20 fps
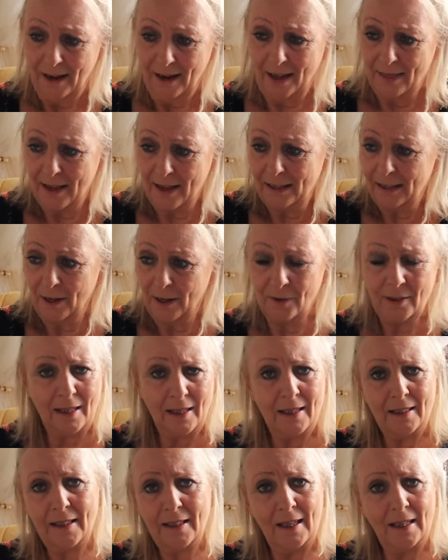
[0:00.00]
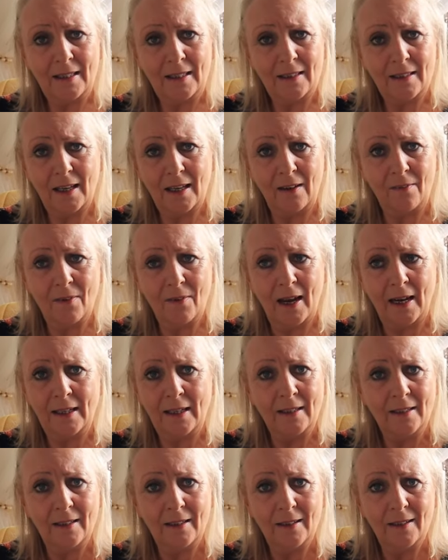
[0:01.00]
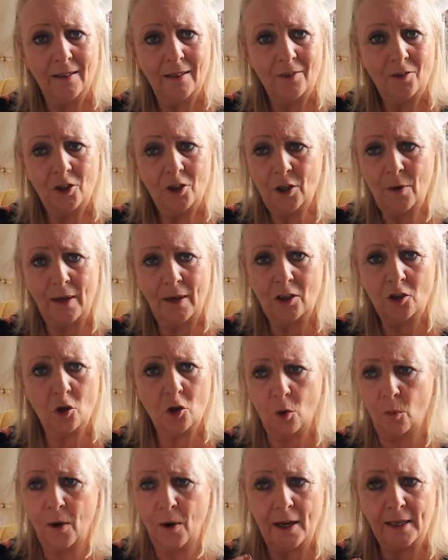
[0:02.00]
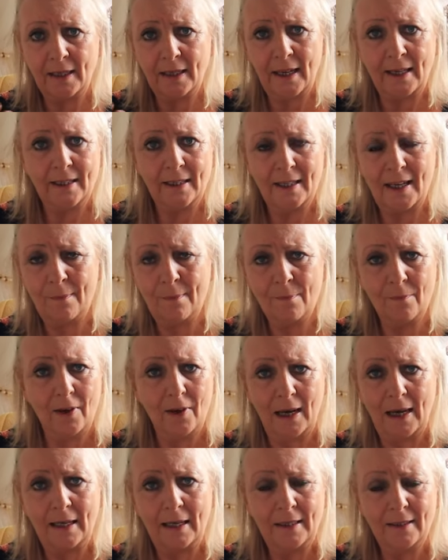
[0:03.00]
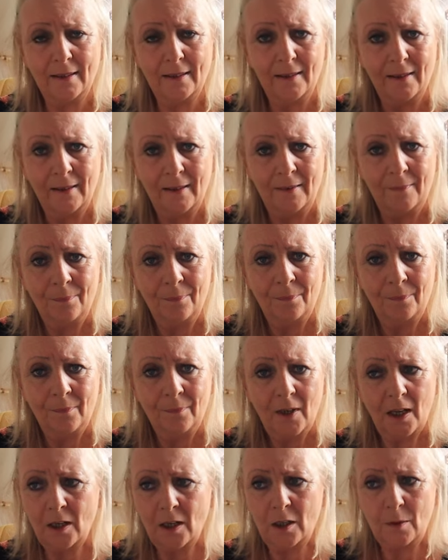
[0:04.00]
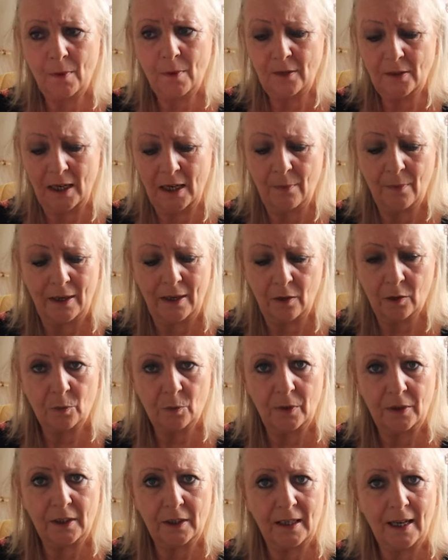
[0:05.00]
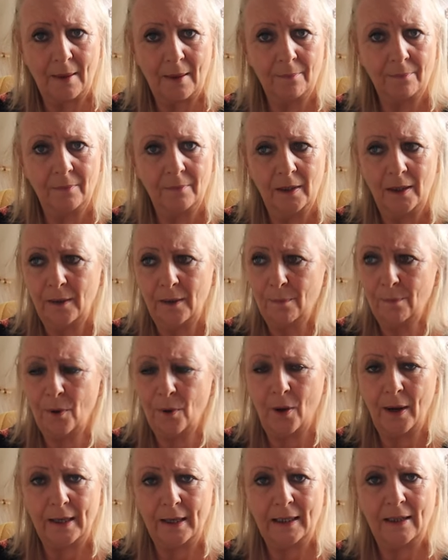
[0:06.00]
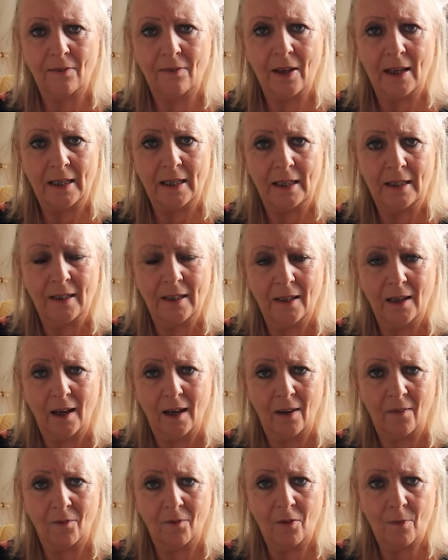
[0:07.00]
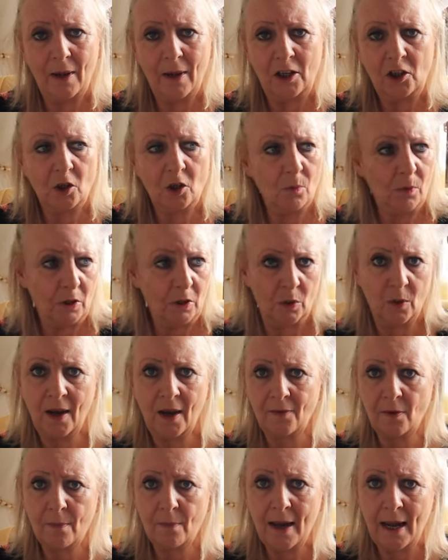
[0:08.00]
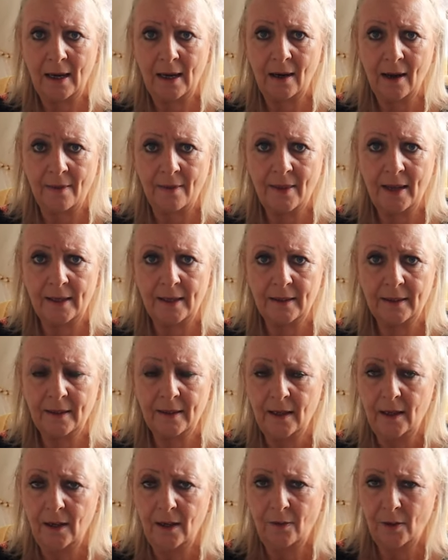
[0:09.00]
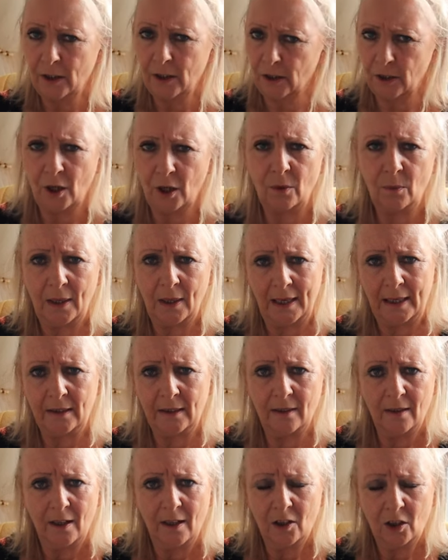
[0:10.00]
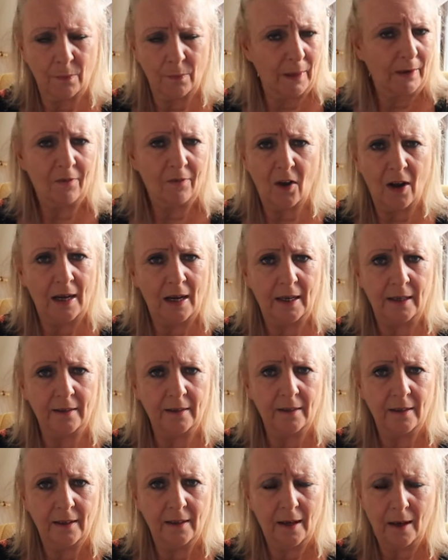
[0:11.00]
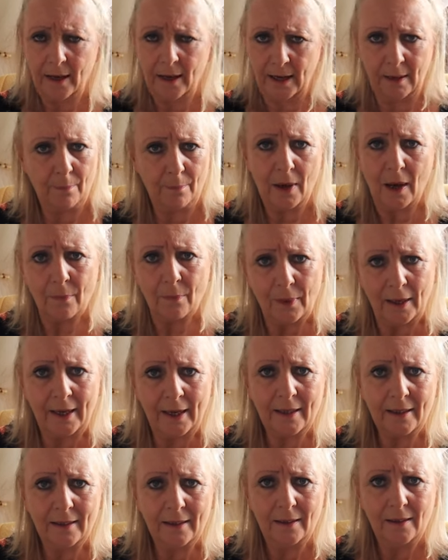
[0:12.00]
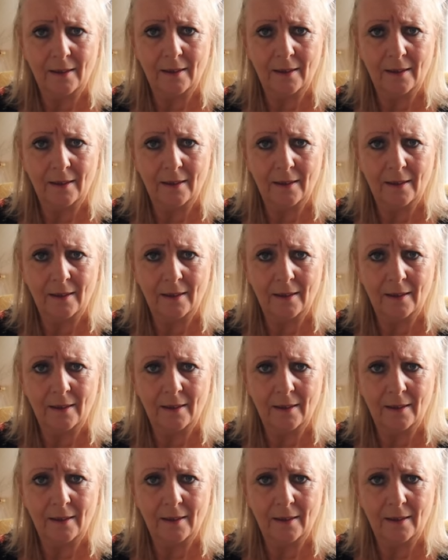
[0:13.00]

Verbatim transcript: and there's no CCTV to do it. It's your word against him, really. I don't suppose anyone else wants to come by and give any information when you have a man like this that's so willing to be violent in public.